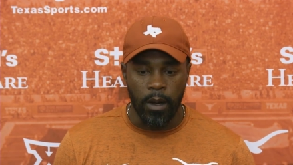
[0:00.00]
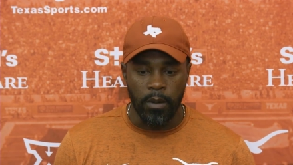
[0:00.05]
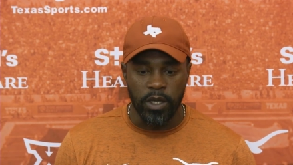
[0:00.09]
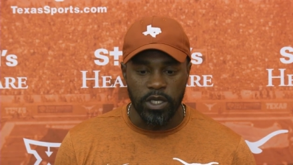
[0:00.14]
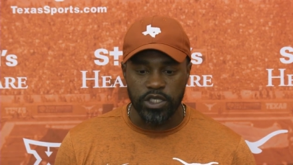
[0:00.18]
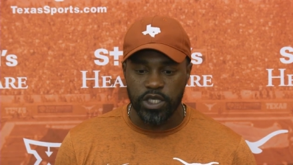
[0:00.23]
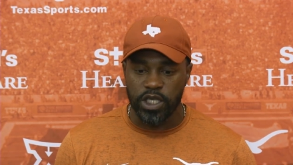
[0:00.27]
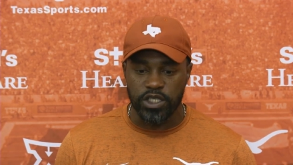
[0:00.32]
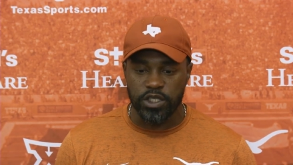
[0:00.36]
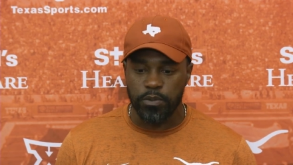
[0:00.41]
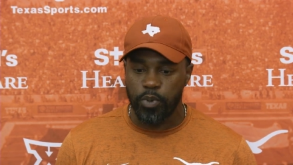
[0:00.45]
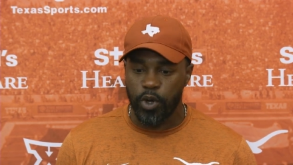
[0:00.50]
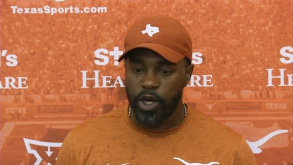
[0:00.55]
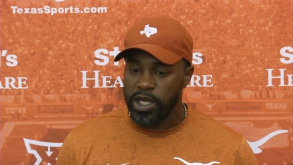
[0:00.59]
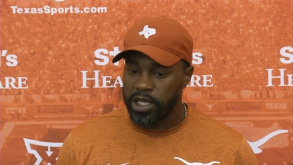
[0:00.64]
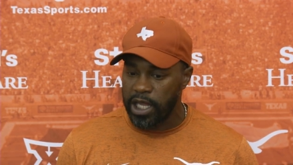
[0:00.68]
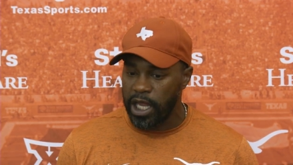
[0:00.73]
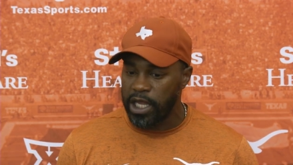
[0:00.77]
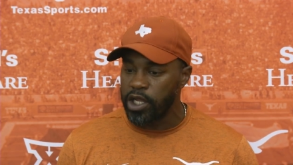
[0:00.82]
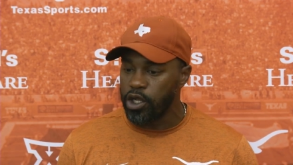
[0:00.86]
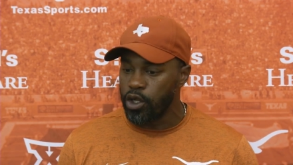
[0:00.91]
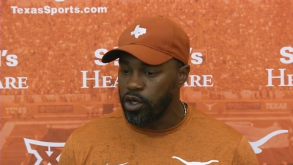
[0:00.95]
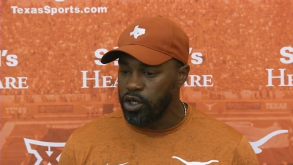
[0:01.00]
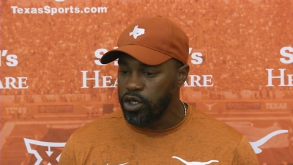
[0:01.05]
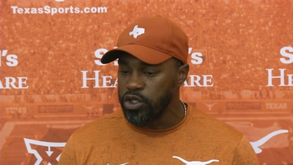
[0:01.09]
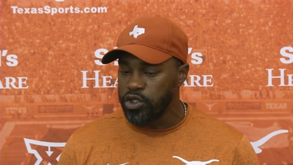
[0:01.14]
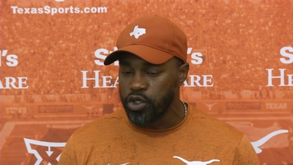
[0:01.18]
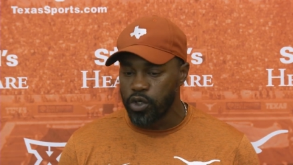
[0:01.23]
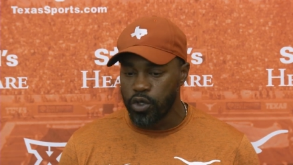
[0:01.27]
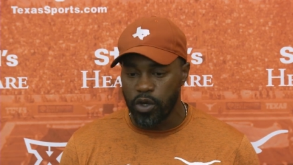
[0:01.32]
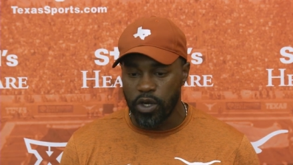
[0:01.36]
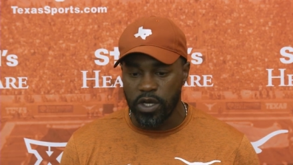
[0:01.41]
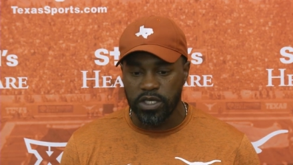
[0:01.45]
it's predicated on
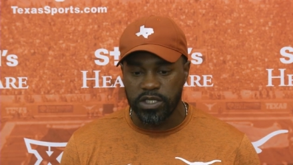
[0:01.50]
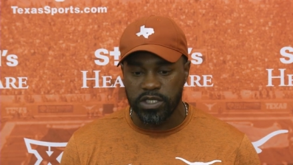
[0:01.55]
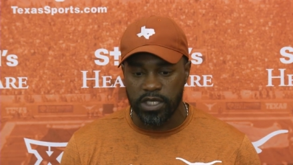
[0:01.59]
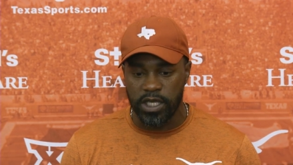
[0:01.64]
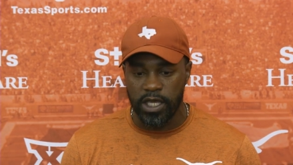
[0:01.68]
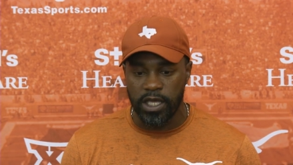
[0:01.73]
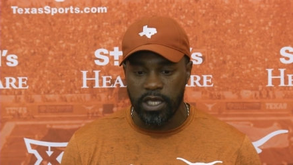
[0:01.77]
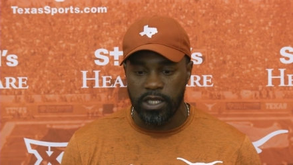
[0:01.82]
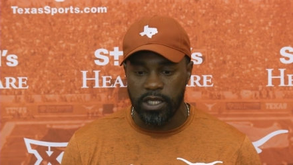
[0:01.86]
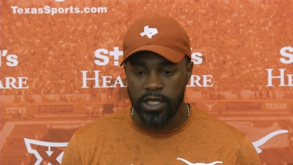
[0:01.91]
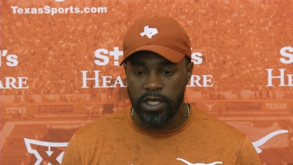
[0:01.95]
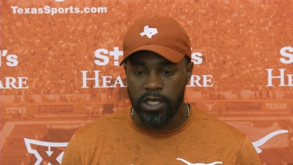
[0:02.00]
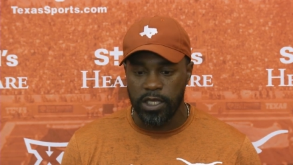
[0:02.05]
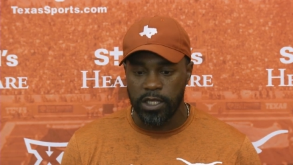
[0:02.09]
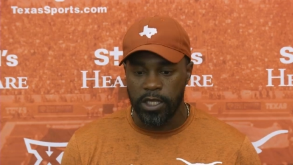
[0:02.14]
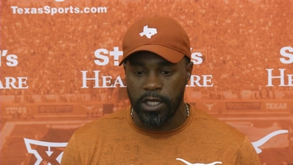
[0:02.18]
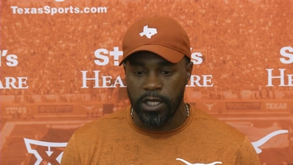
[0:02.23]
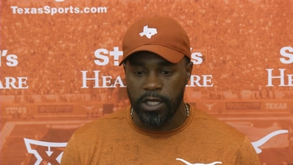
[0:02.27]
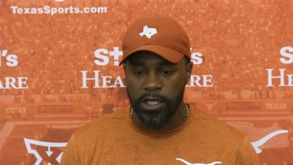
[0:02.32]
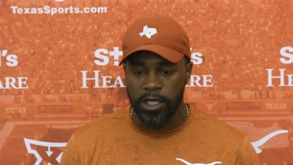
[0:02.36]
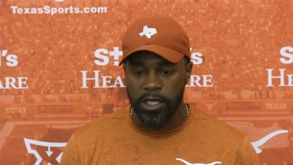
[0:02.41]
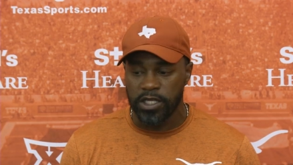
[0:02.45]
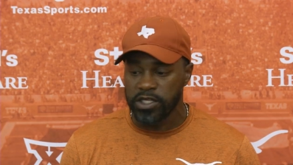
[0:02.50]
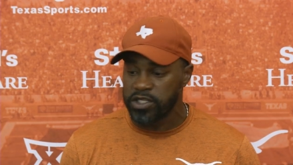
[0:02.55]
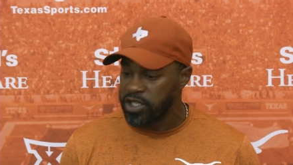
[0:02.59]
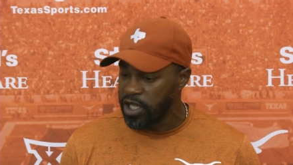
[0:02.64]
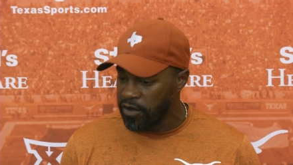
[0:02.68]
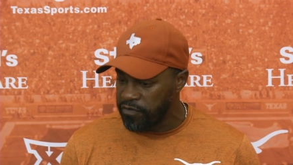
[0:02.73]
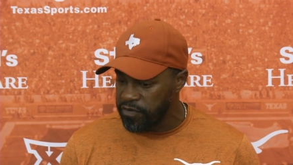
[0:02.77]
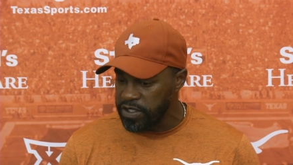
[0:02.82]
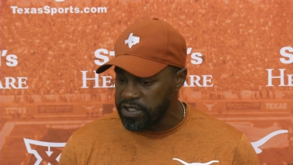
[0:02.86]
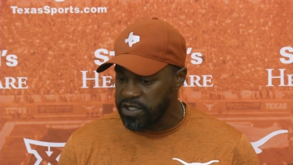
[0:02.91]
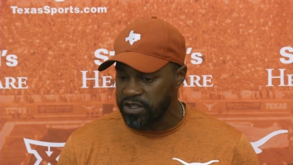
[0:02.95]
endurance and
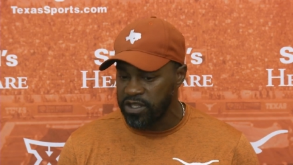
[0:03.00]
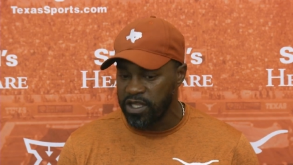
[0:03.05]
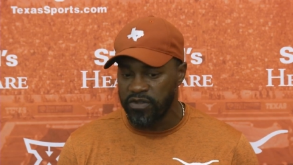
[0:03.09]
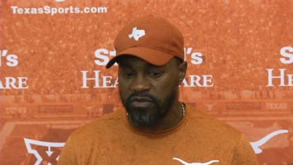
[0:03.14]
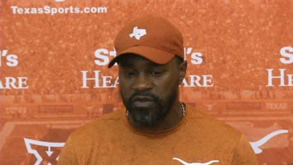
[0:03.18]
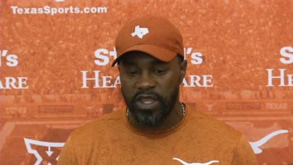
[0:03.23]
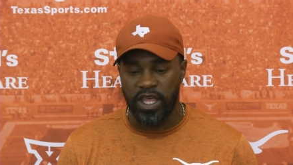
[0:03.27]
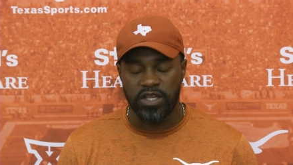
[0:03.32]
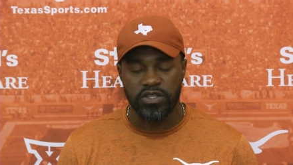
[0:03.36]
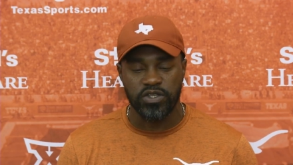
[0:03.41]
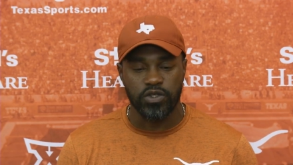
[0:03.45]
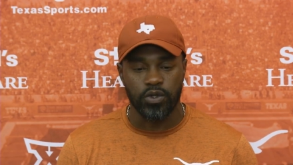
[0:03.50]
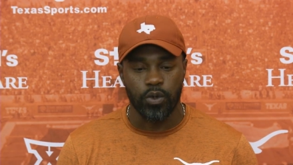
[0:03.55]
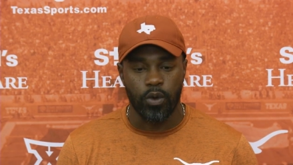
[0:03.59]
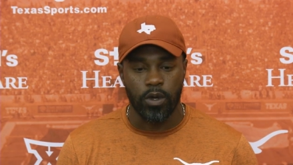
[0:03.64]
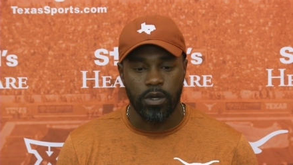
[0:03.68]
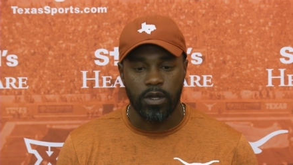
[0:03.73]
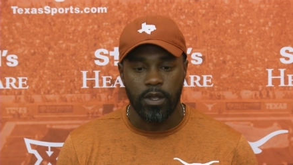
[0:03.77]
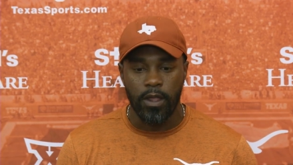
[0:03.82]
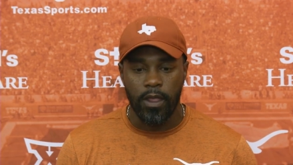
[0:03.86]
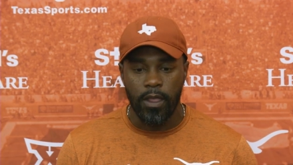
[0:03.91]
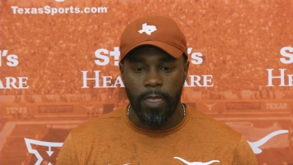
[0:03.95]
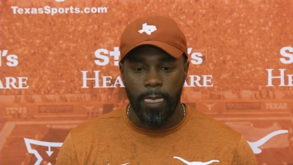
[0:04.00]
toughness and things of that sort.